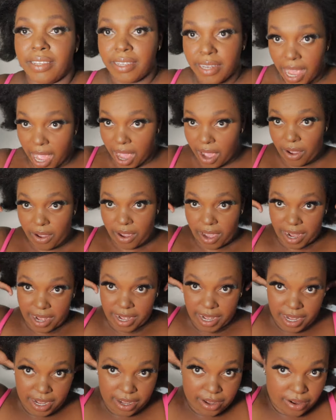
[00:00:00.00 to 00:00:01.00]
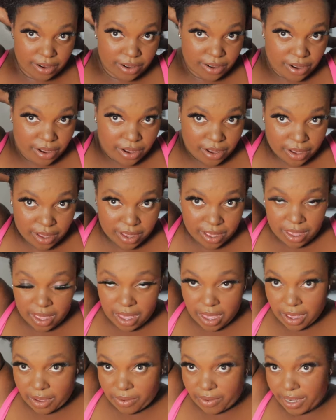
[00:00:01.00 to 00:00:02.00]
Now I really don't know
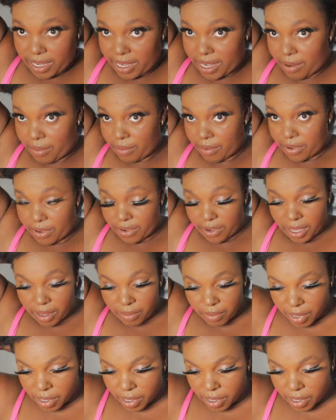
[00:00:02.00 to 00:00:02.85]
what I'm doing